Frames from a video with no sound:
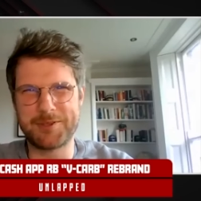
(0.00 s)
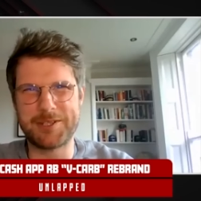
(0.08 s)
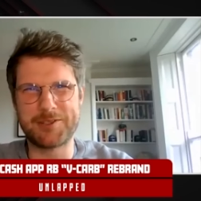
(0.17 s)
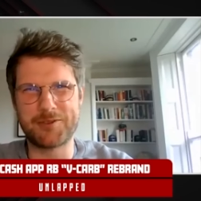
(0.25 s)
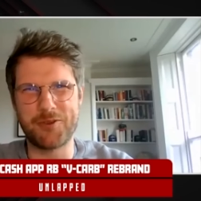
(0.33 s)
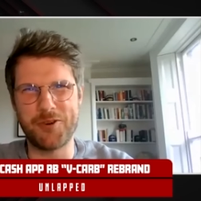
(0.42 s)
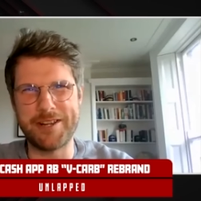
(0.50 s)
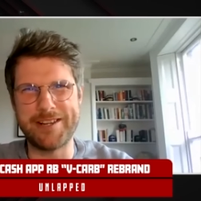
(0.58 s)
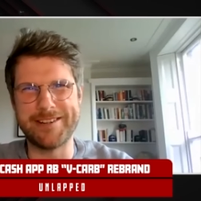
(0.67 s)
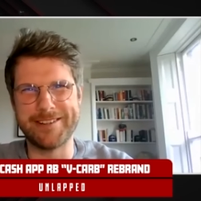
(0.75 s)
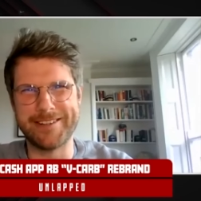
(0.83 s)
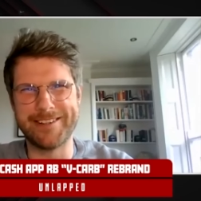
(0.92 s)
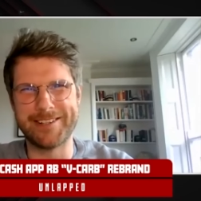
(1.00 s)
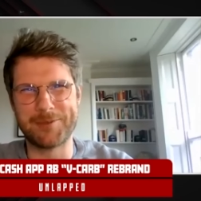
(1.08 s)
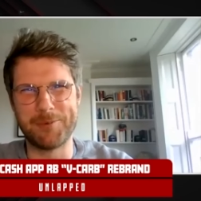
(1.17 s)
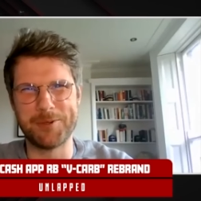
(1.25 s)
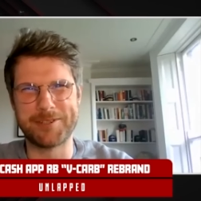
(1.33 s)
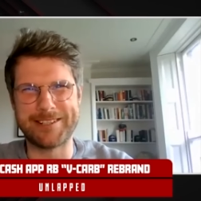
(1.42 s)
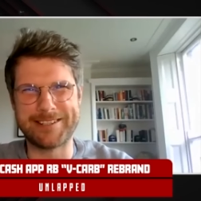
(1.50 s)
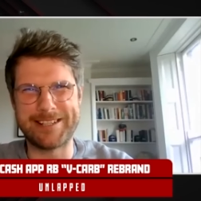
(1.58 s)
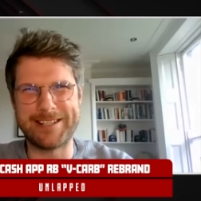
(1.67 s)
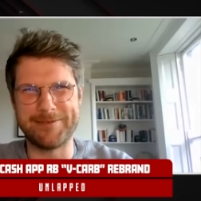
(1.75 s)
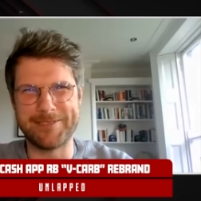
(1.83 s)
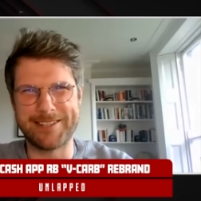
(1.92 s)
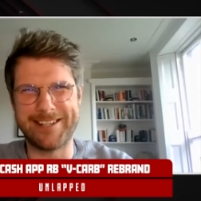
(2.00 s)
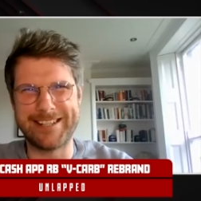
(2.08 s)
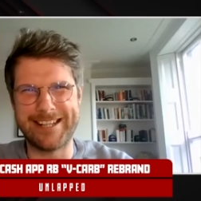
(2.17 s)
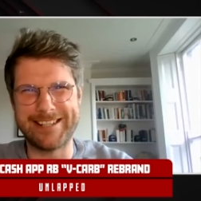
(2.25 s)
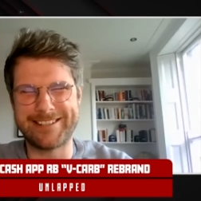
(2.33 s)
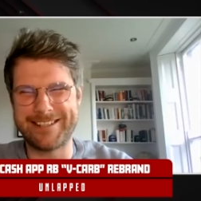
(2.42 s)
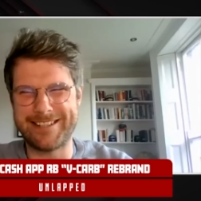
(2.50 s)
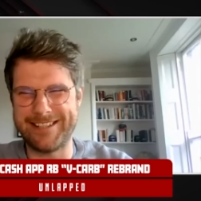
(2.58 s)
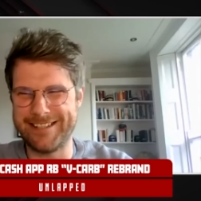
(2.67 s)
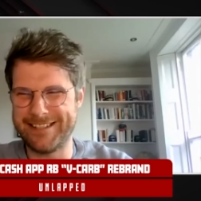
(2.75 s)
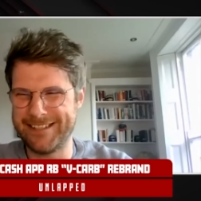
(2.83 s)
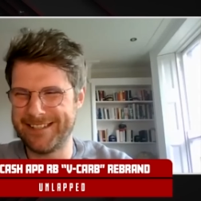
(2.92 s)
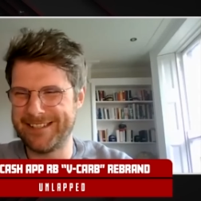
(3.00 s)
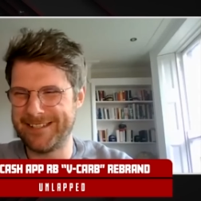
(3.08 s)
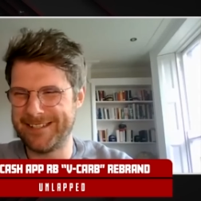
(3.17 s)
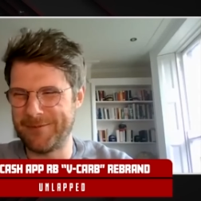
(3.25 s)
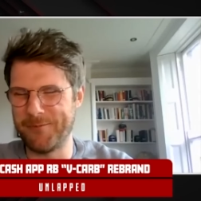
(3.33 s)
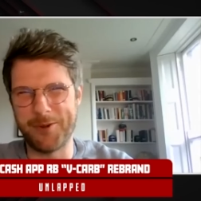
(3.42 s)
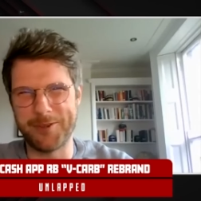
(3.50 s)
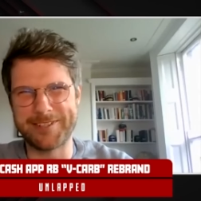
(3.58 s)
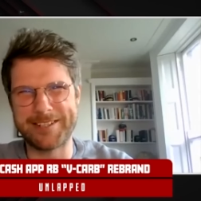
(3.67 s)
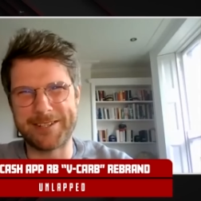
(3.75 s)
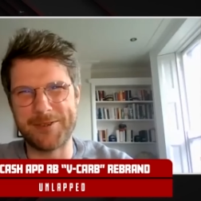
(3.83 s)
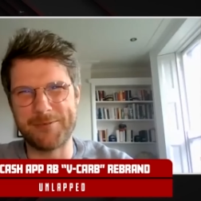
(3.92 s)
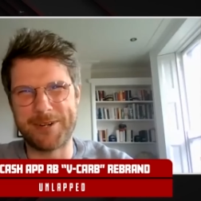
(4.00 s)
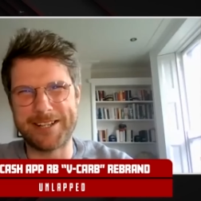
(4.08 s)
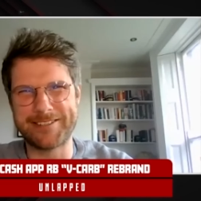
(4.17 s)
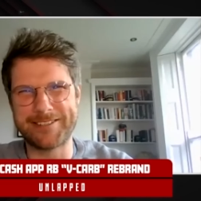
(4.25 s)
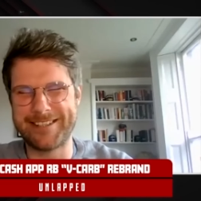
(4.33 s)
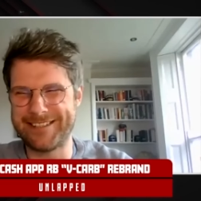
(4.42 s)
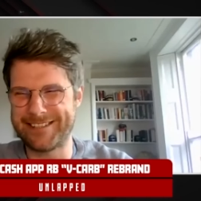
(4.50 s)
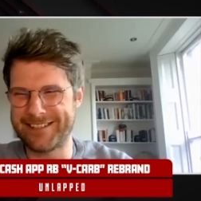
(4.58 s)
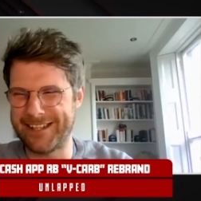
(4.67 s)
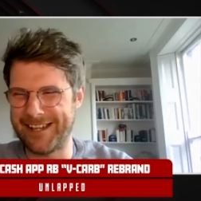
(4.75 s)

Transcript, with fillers: destroy a sporting team's identity in one single press release.